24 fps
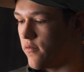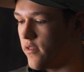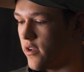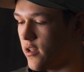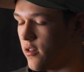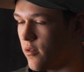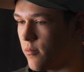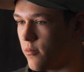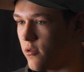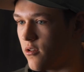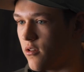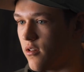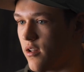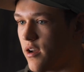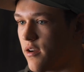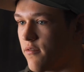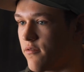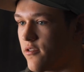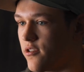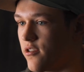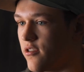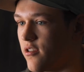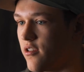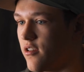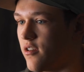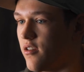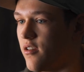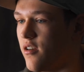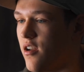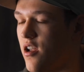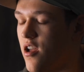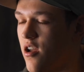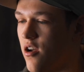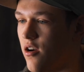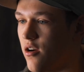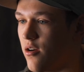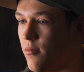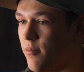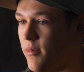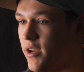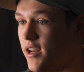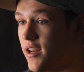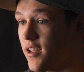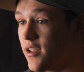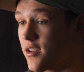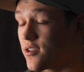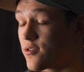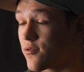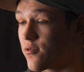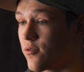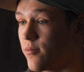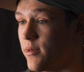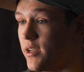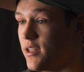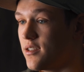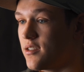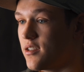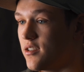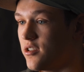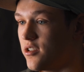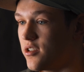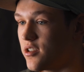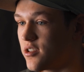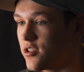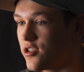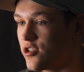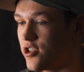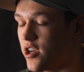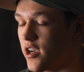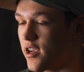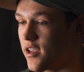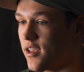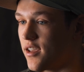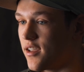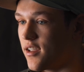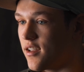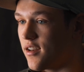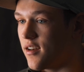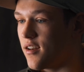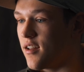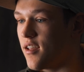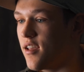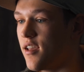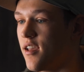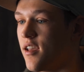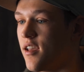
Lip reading: available after our meetings for me to just check in.